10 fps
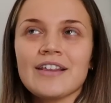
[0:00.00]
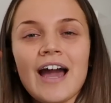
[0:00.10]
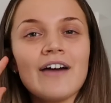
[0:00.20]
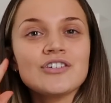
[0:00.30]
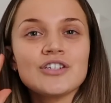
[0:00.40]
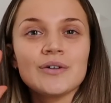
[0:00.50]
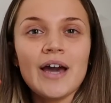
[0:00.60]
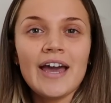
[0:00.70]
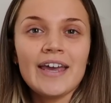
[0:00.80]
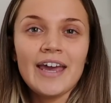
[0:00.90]
they have to do
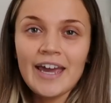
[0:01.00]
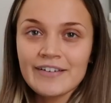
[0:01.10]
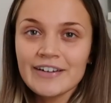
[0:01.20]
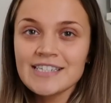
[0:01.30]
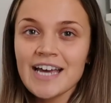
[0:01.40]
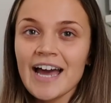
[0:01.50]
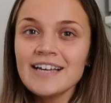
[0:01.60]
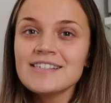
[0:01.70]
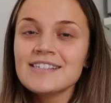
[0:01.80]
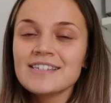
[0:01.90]
a hearing
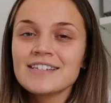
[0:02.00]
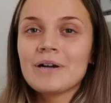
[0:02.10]
test.